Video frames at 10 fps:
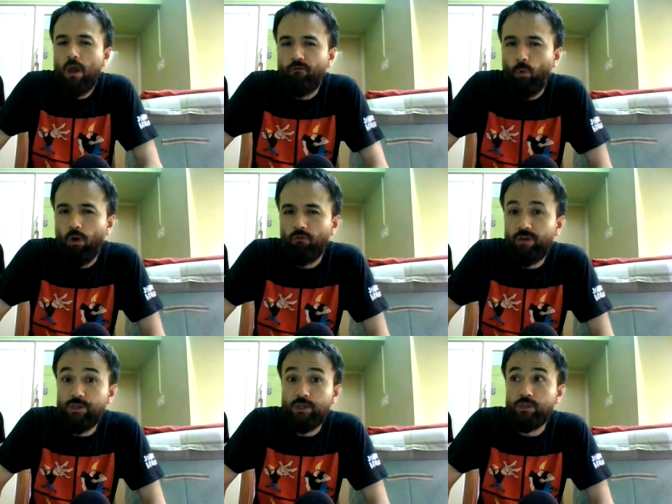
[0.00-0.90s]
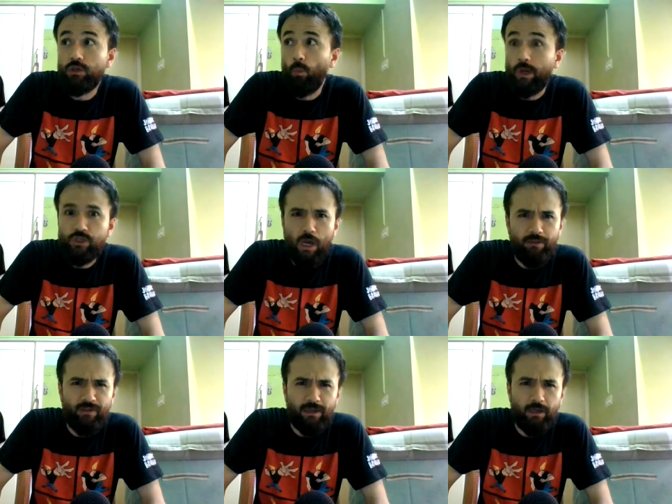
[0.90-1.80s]
for reasons which I
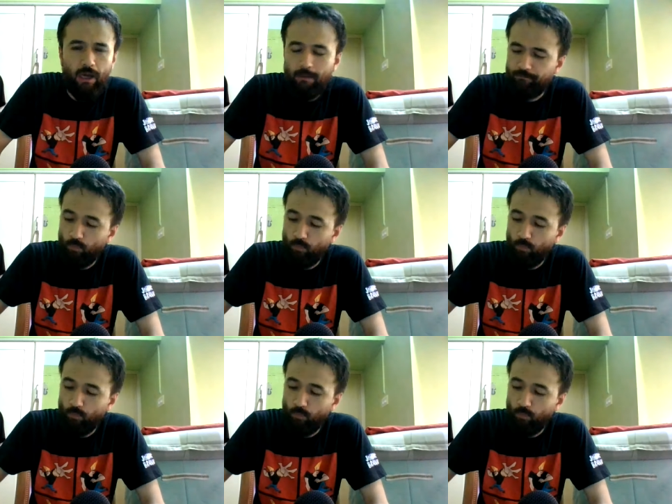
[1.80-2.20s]
think um,